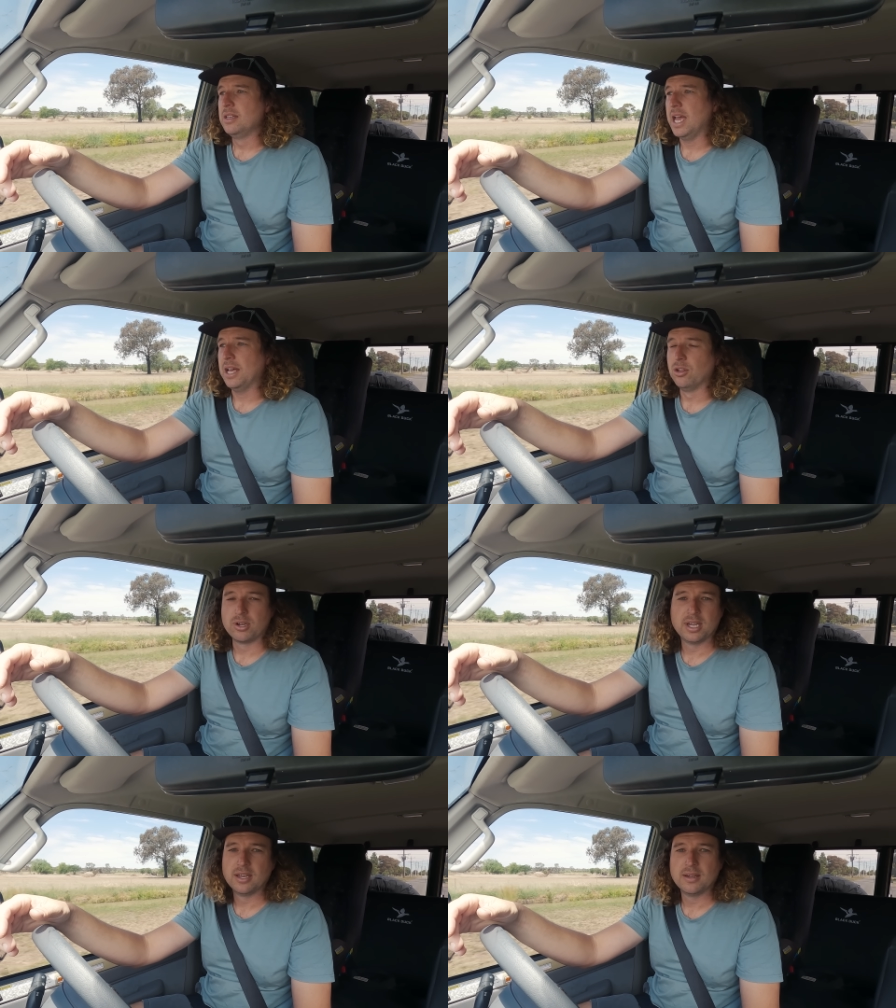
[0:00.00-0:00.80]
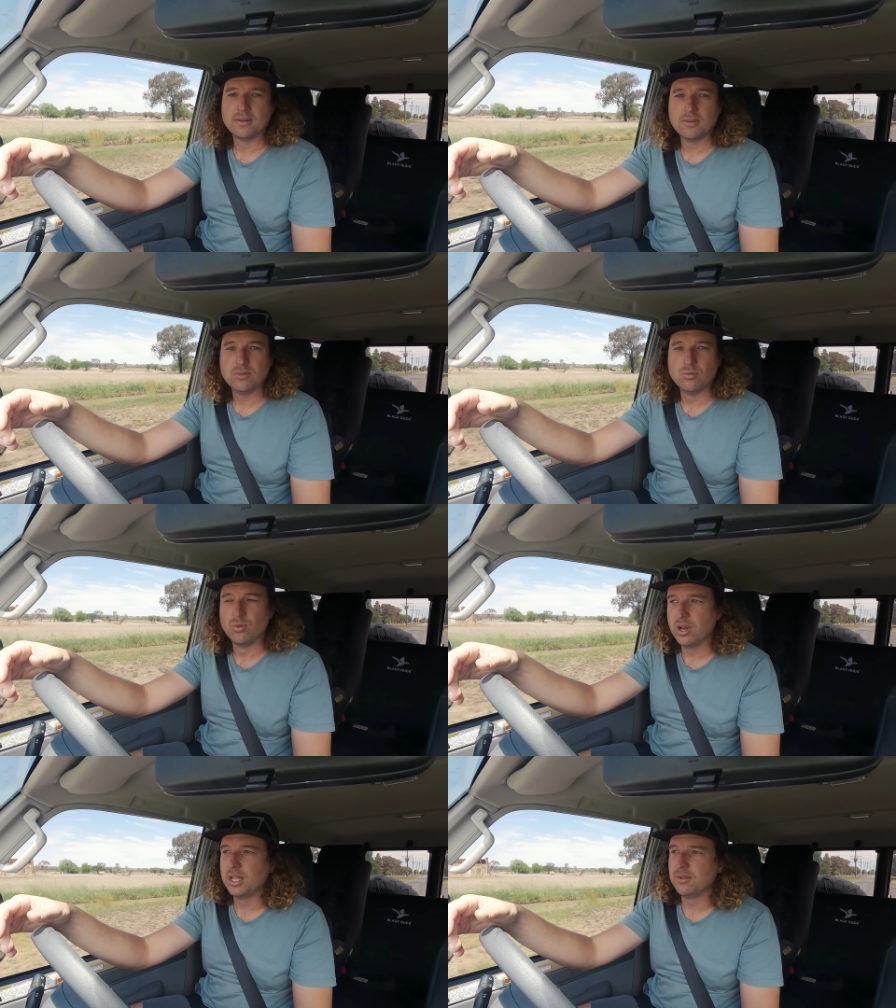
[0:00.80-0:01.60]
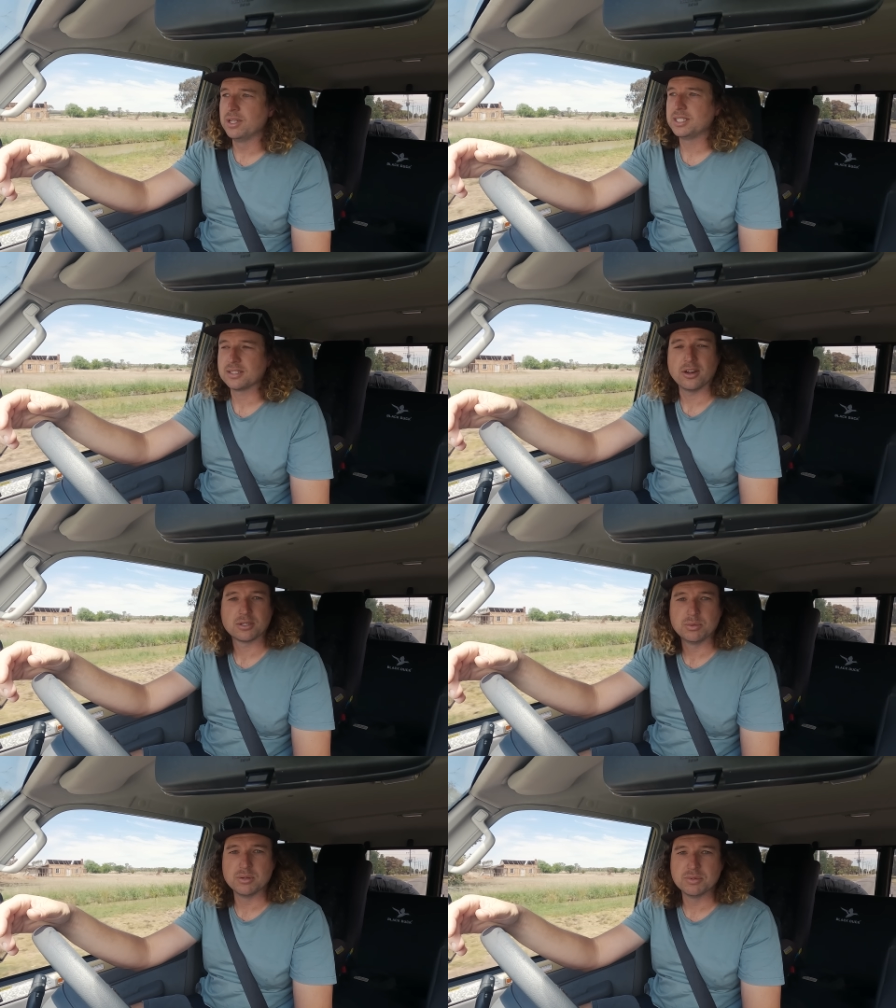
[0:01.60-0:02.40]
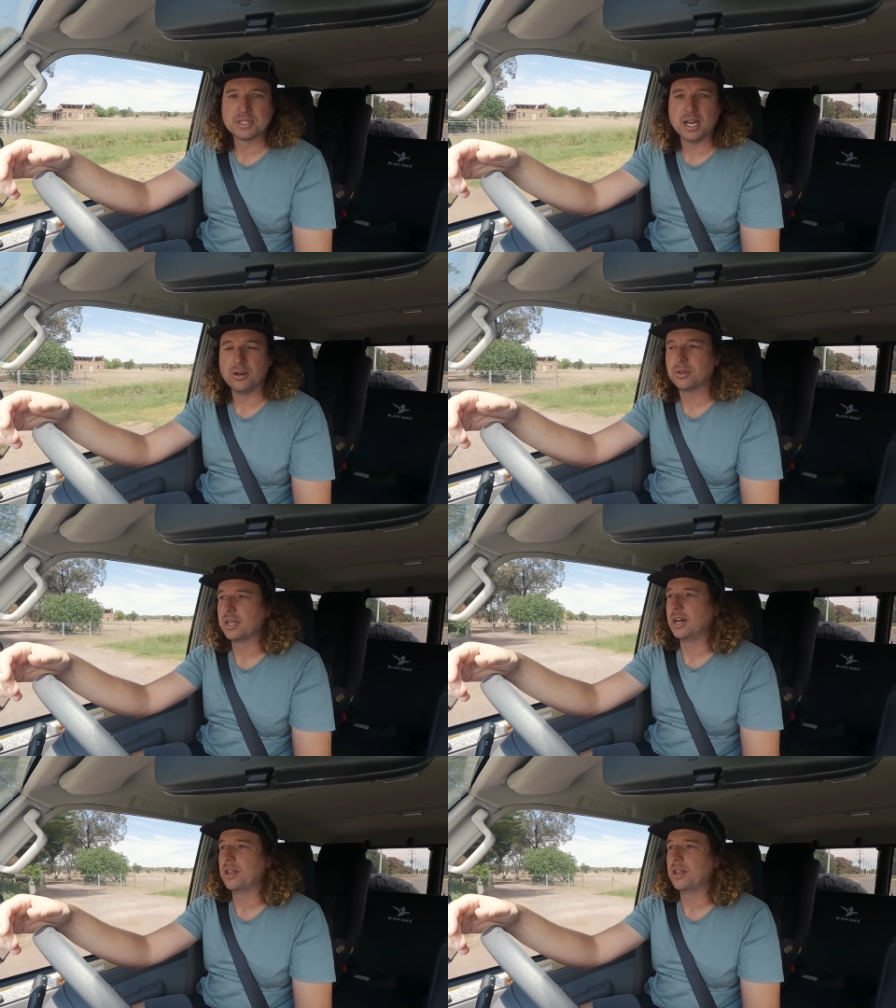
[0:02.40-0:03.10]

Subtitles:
yeah, look, really stoked with the result.